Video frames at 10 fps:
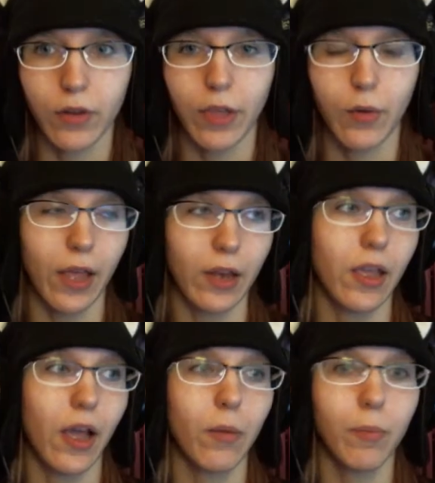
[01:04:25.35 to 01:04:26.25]
They were
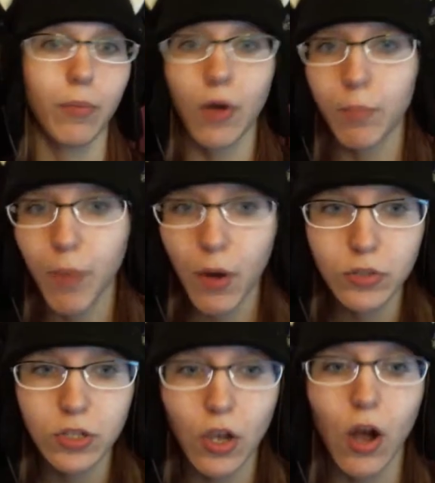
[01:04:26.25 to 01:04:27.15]
handing out
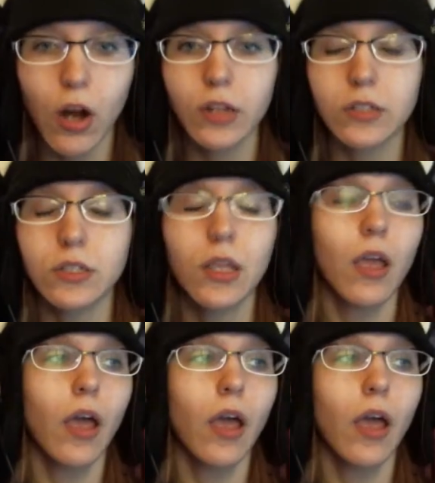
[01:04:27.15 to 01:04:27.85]
postcards.